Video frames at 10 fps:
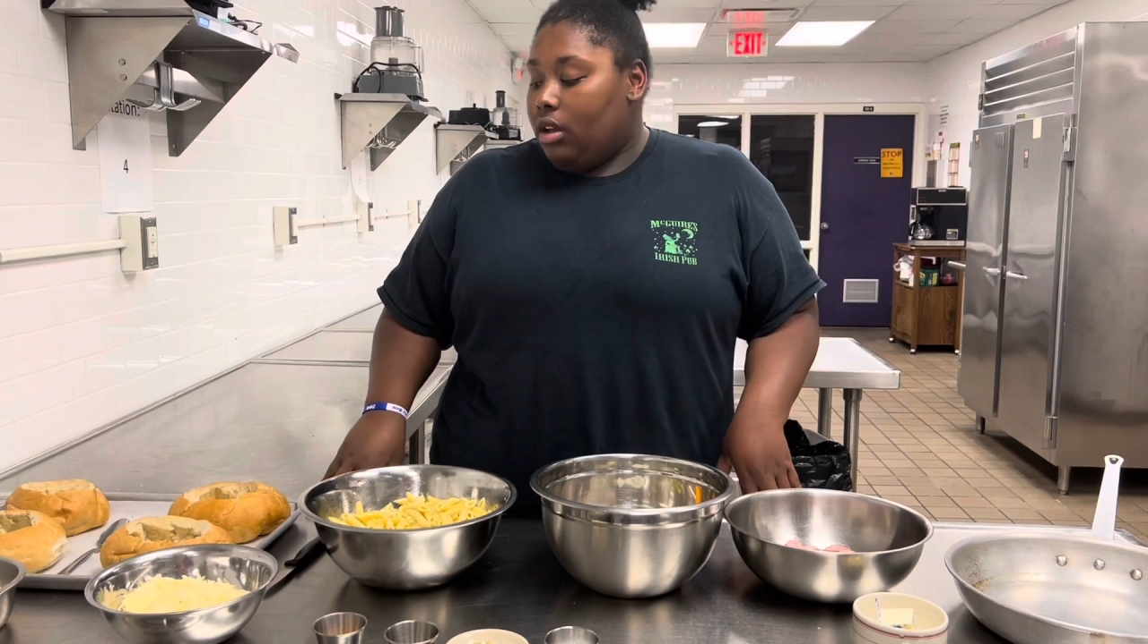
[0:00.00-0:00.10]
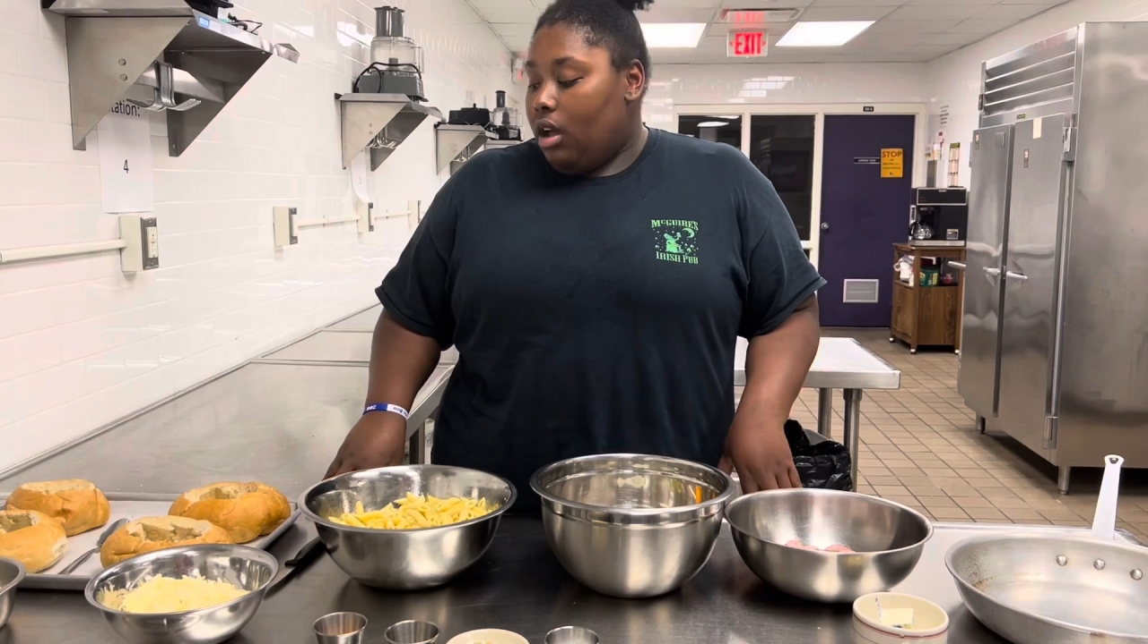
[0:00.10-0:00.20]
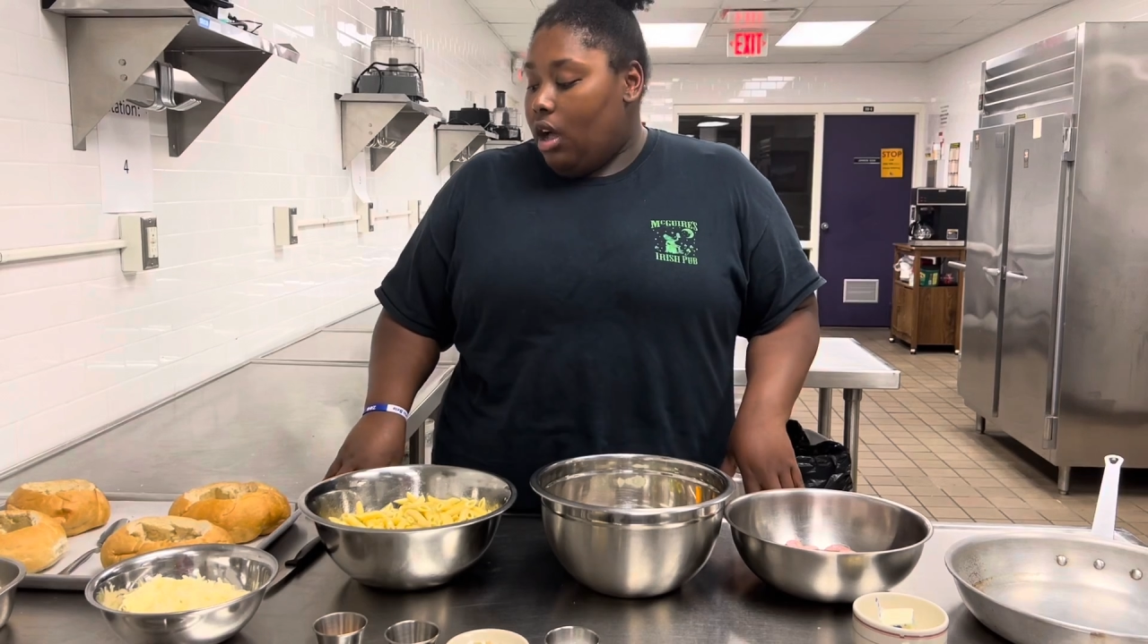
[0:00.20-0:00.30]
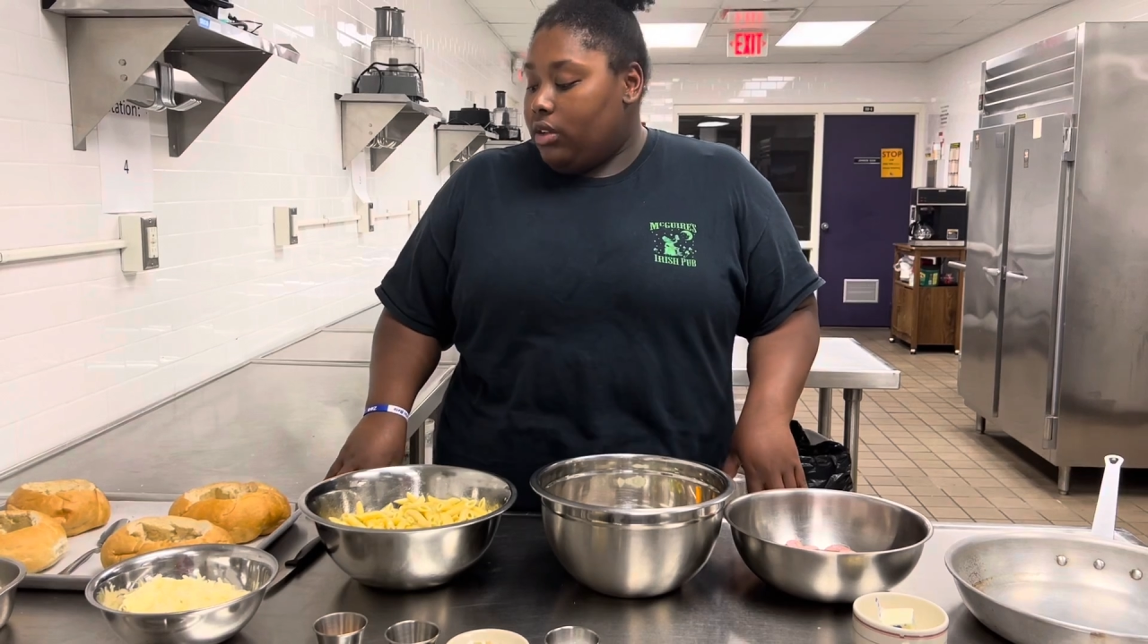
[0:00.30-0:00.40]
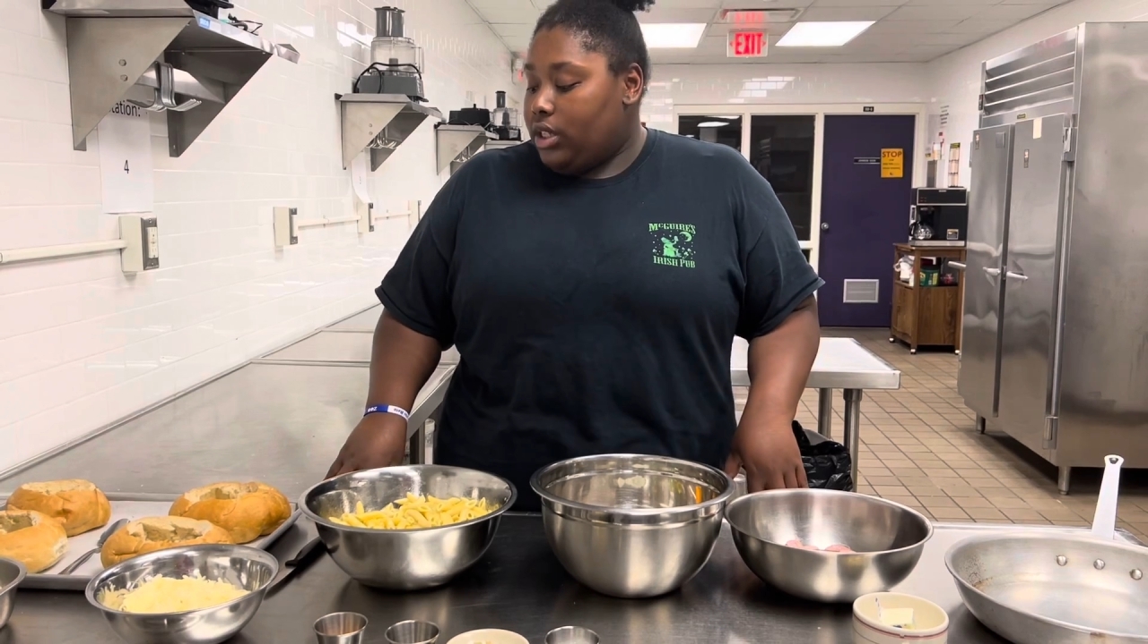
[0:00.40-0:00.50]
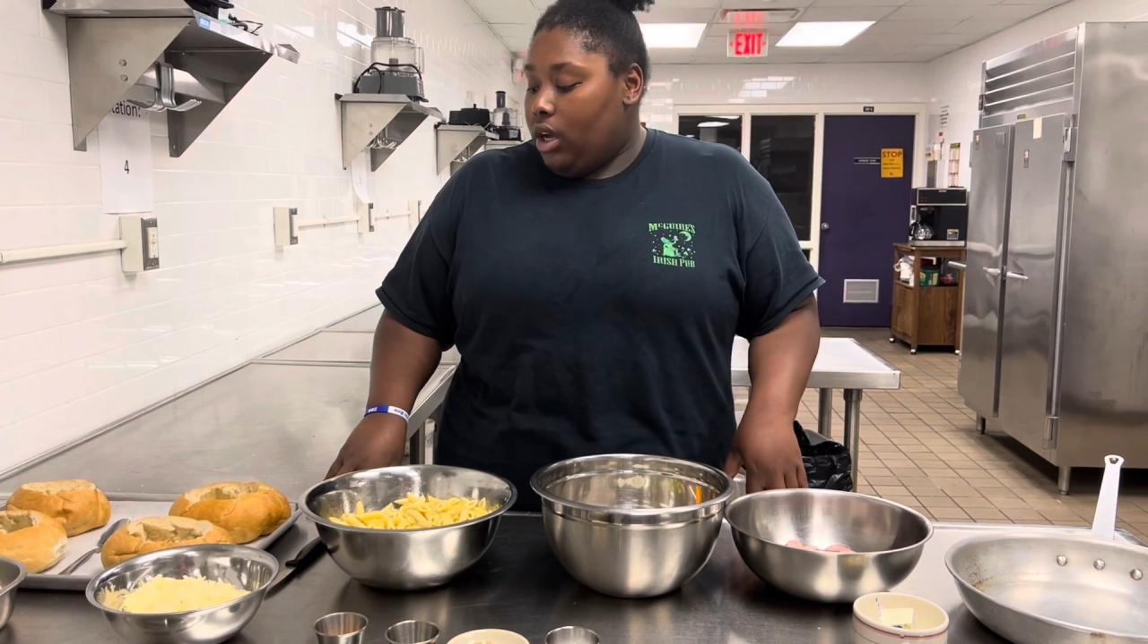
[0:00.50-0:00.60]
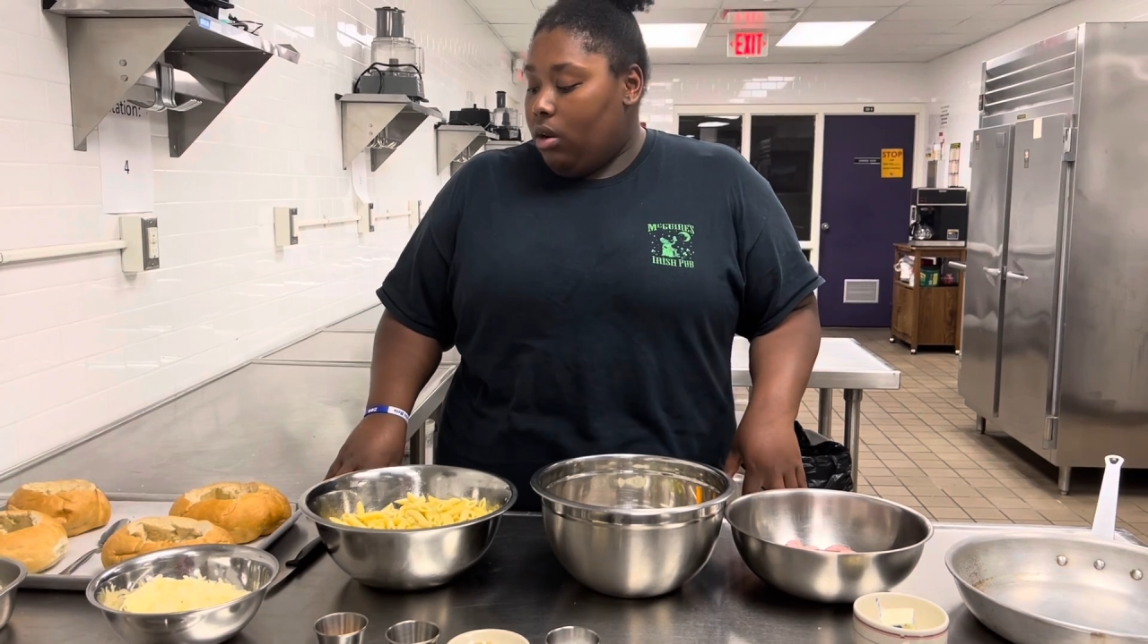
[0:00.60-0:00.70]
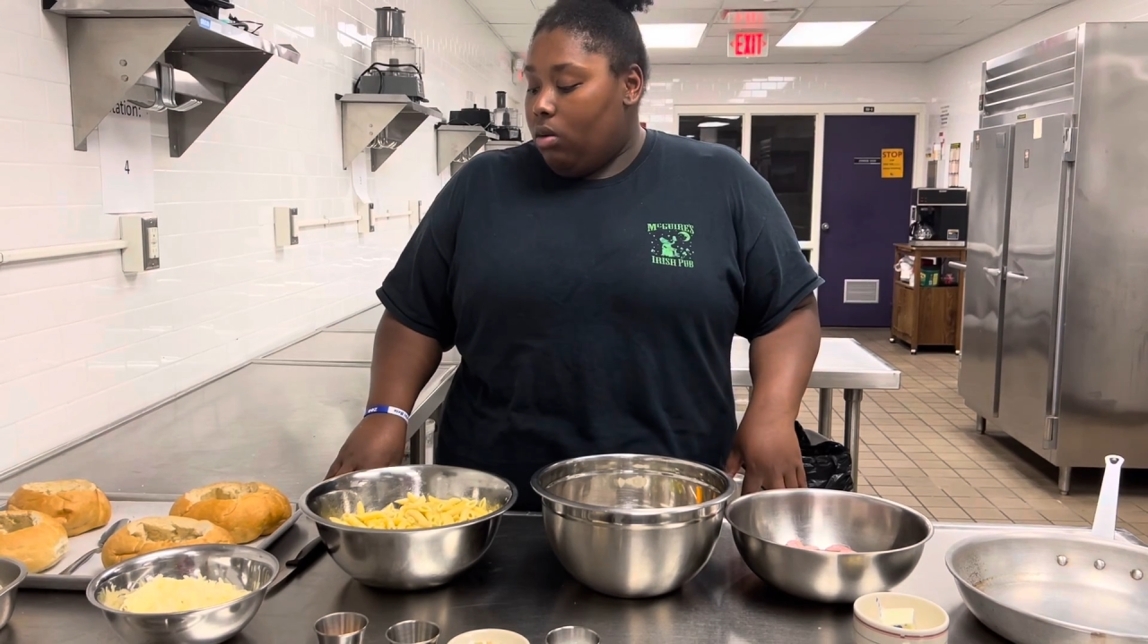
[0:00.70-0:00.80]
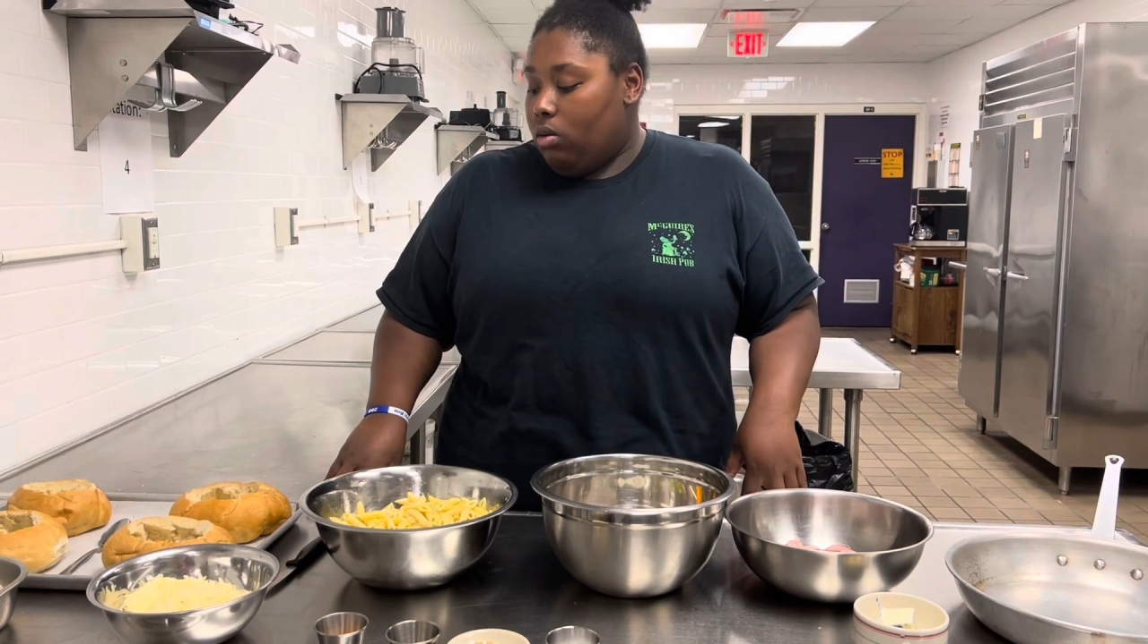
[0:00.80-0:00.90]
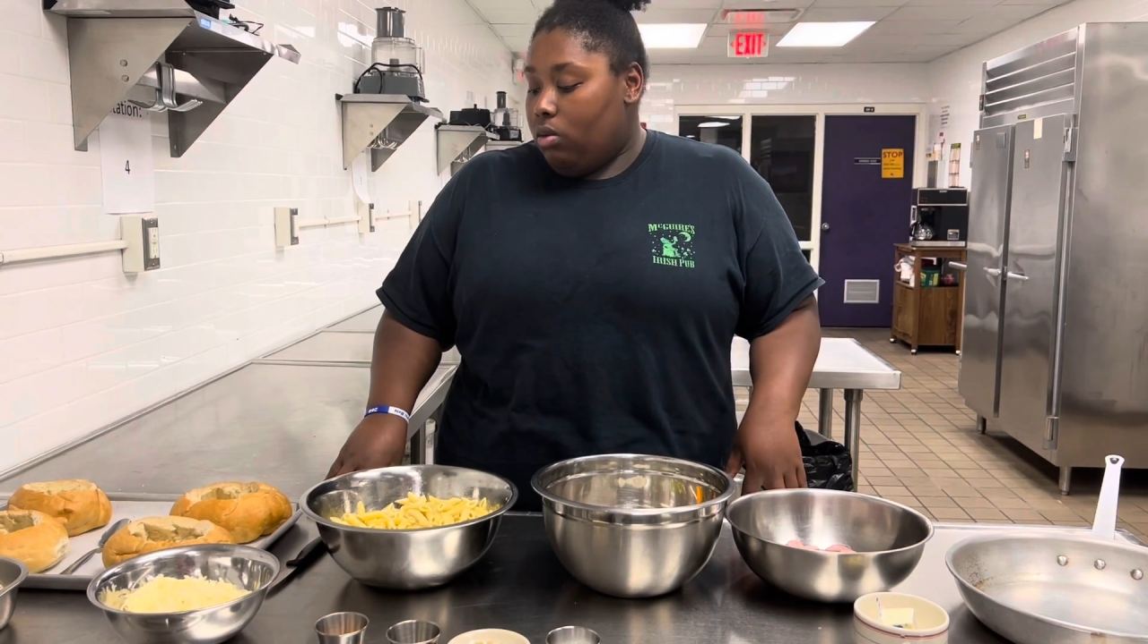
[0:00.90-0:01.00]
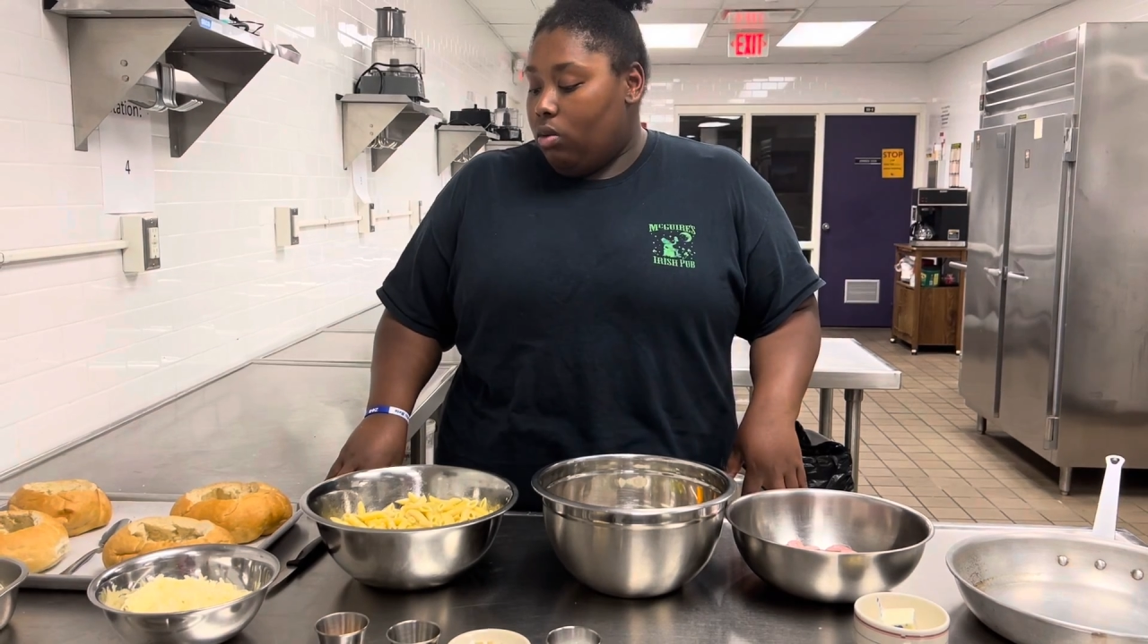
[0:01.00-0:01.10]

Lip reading: Also,